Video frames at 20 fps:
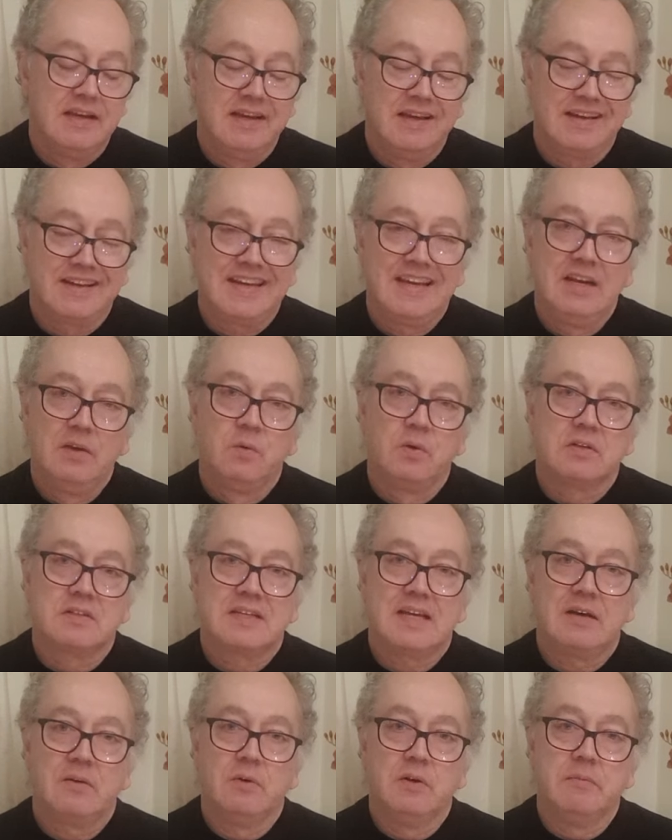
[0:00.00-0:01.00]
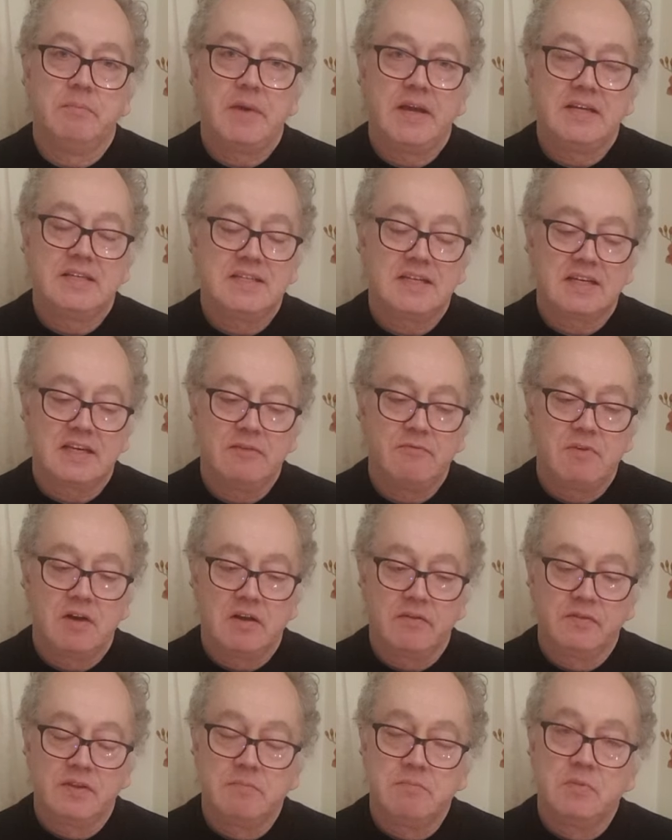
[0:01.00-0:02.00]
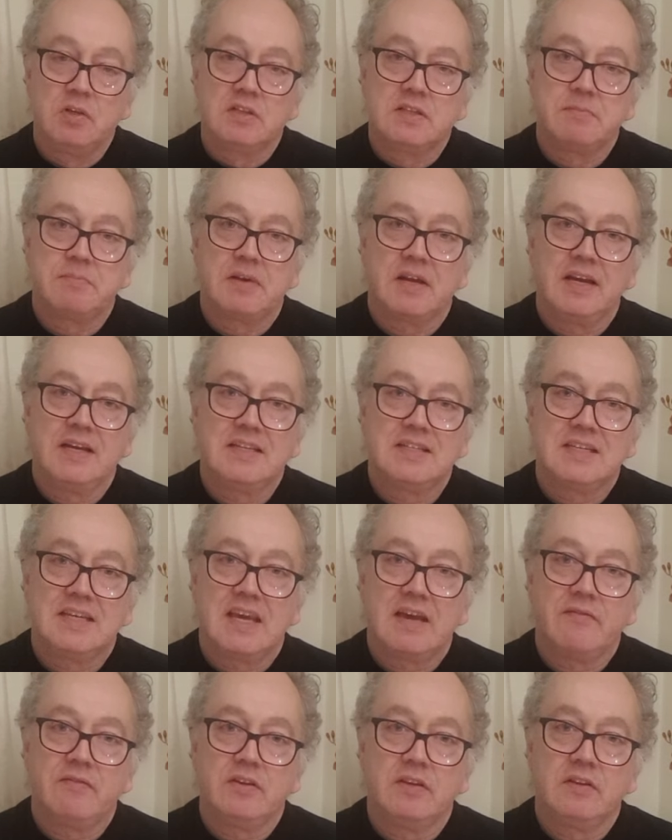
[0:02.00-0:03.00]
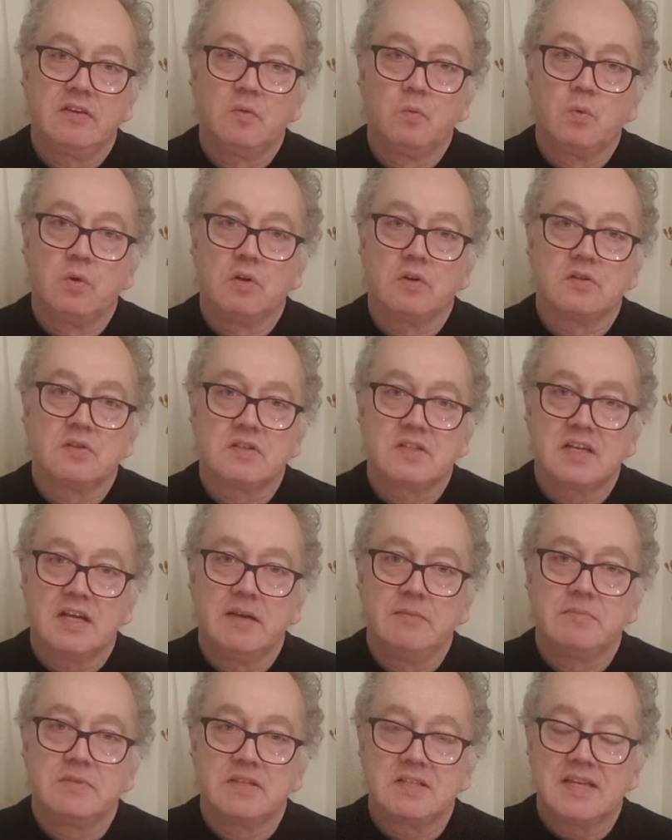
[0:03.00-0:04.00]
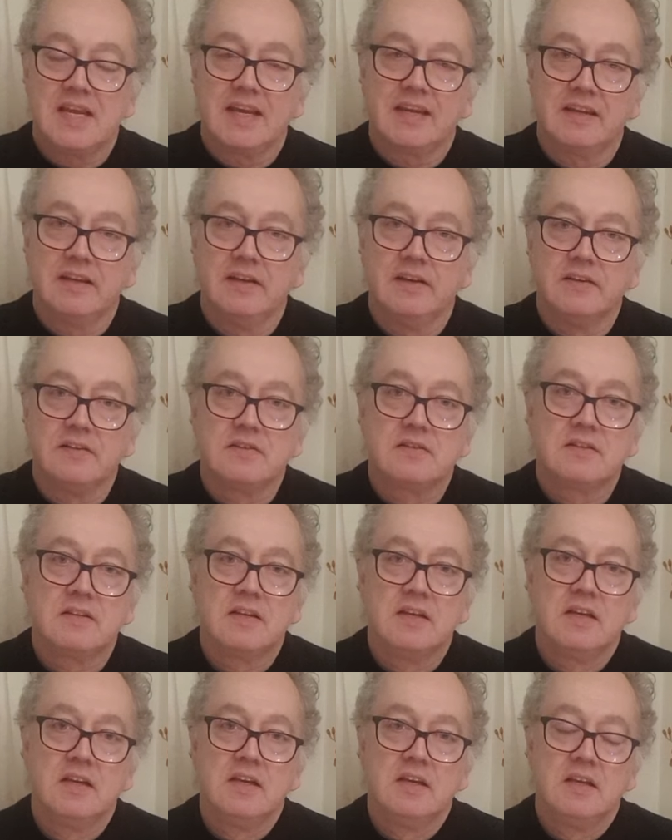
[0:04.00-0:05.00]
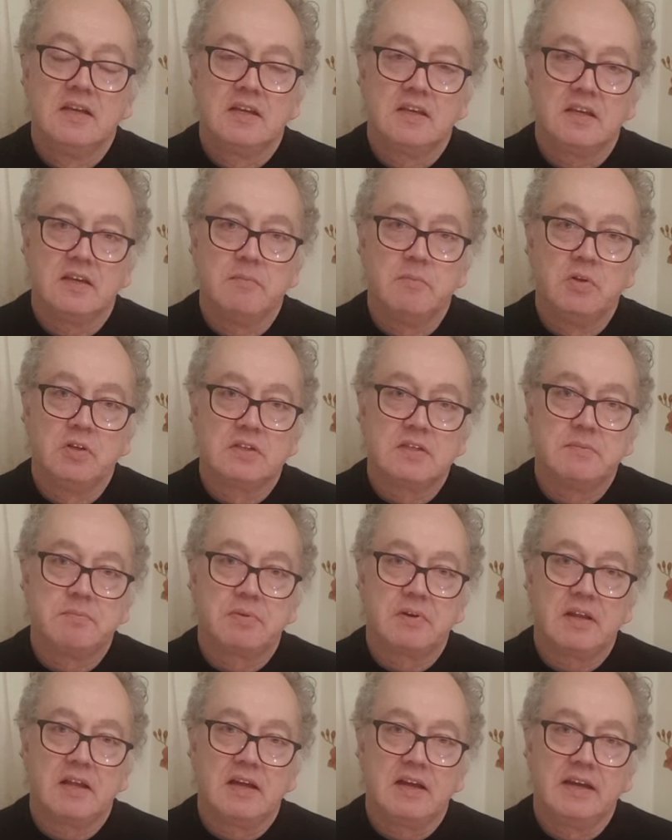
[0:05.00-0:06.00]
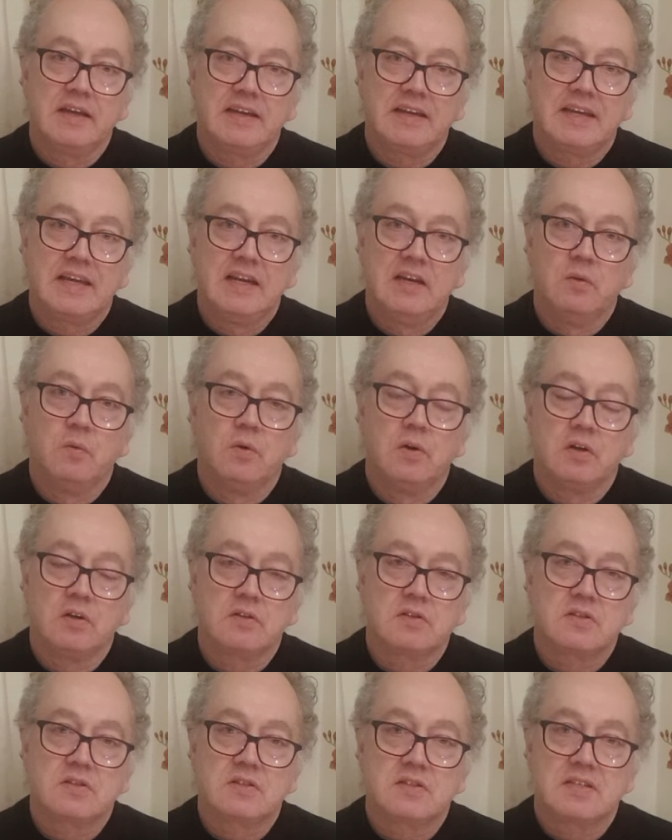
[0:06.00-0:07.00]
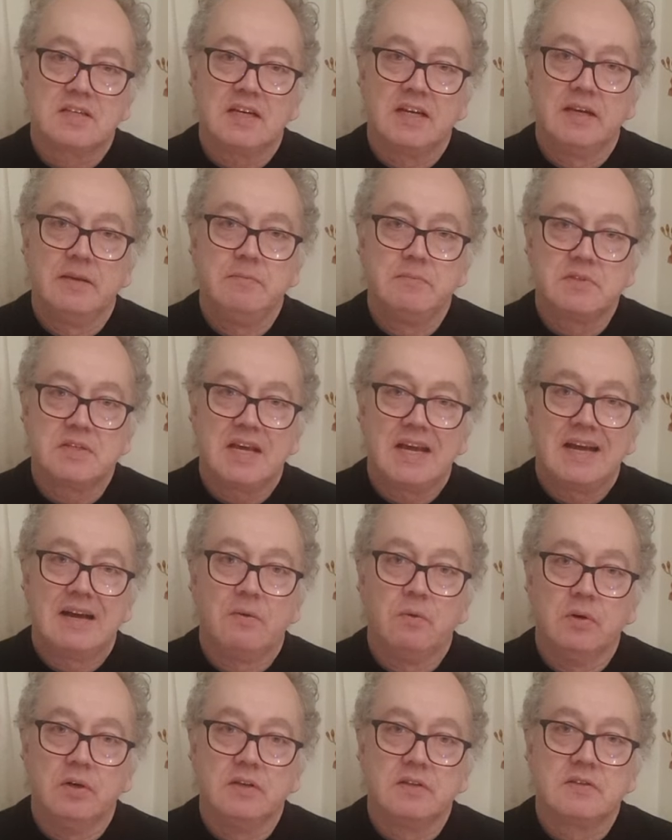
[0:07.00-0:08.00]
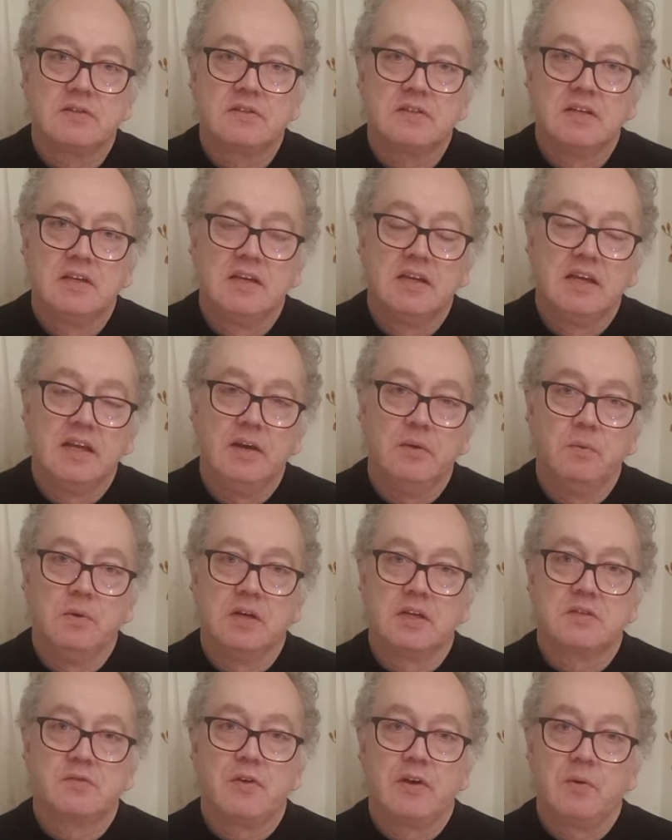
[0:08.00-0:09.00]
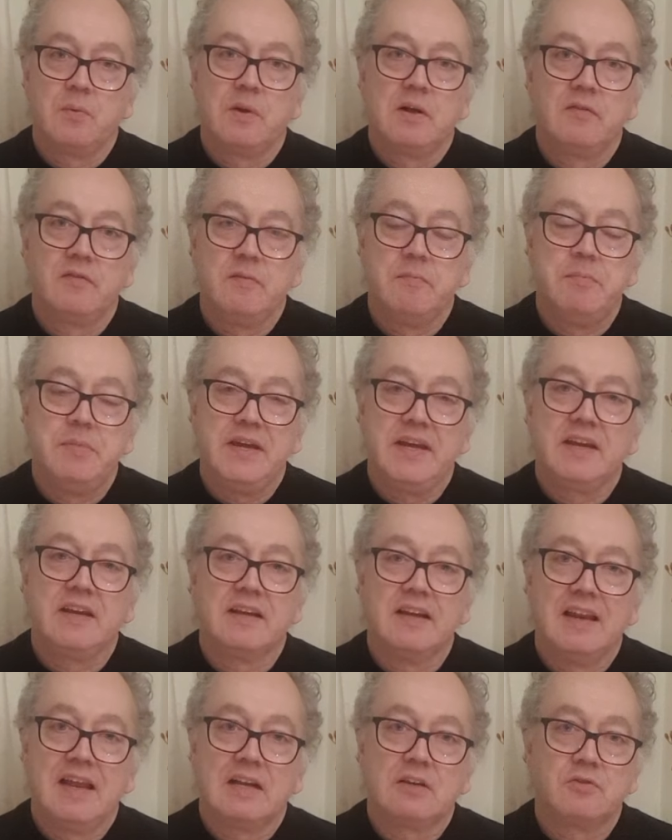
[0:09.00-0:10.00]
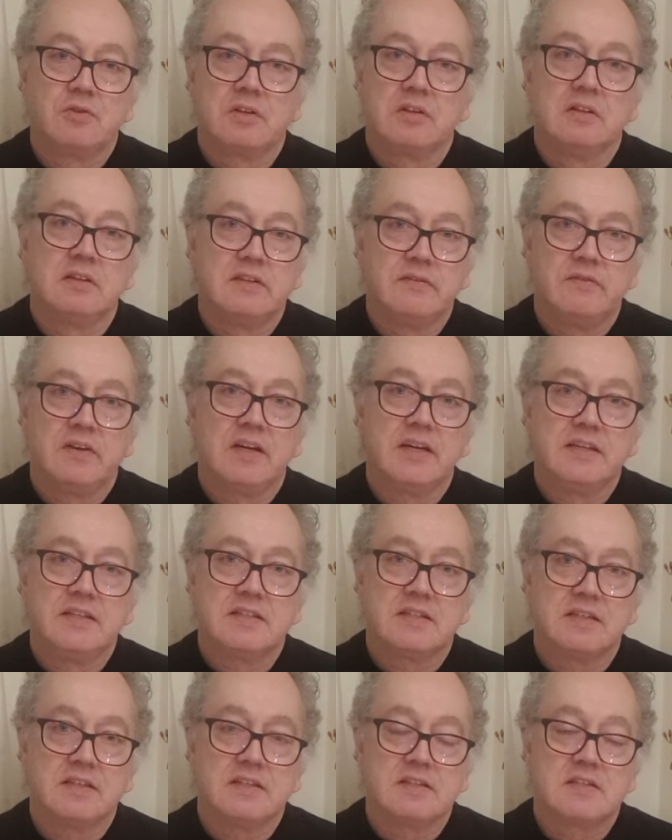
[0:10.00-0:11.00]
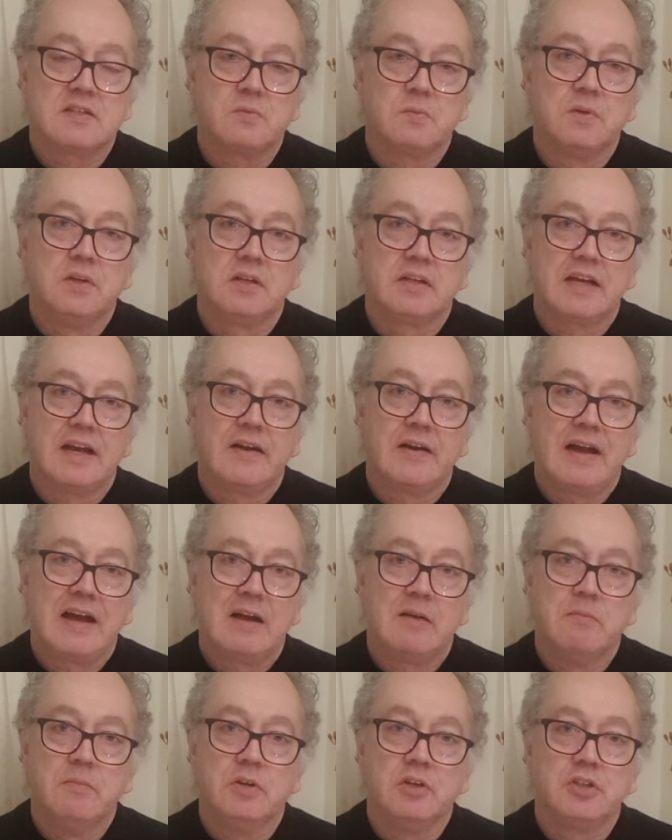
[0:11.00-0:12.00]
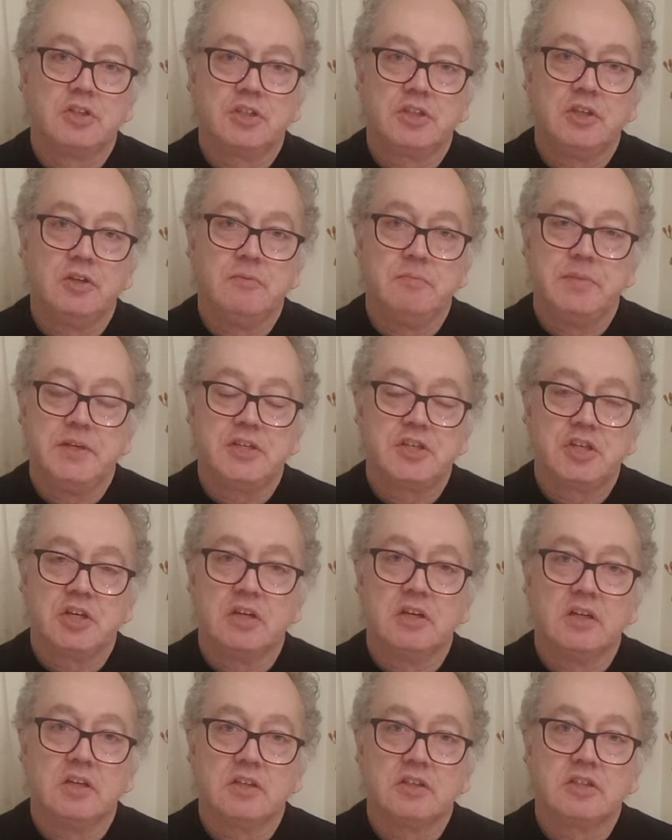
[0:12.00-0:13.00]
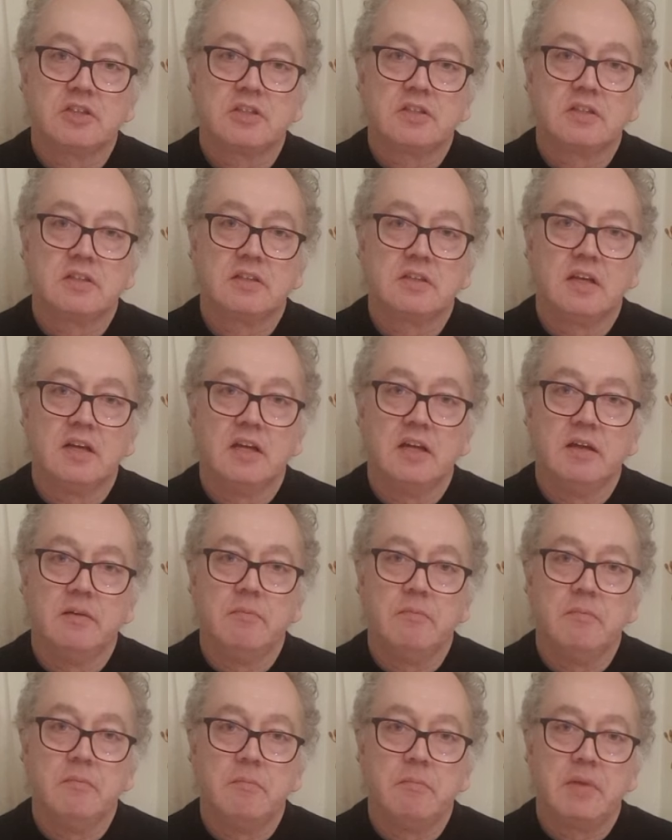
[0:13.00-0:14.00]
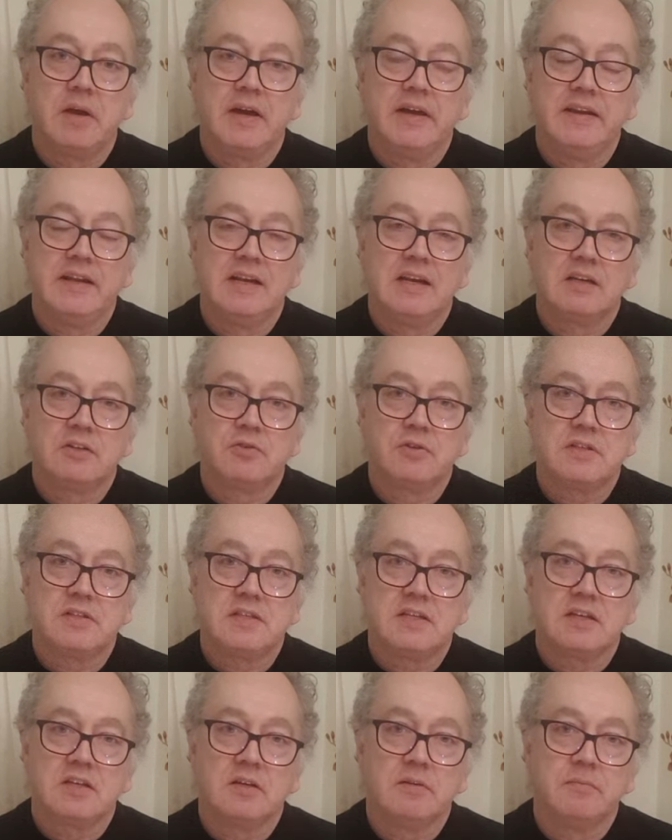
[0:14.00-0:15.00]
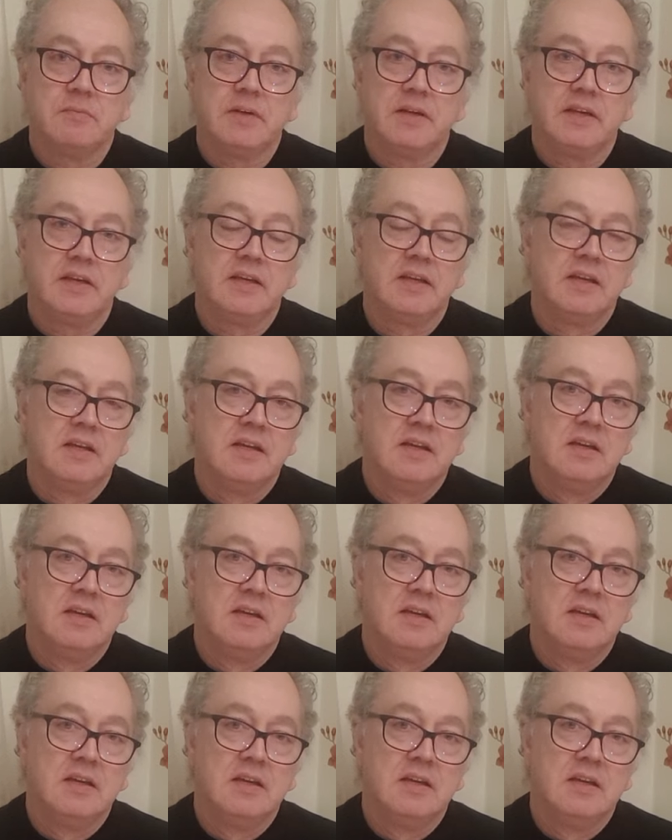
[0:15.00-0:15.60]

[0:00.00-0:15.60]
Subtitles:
A kilowatt hour, basically, rather than multiplying together the watts times the seconds, you multiply kilowatts times hours. It works very well for big electrical devices to work out how much you'd be charged by an electricity company.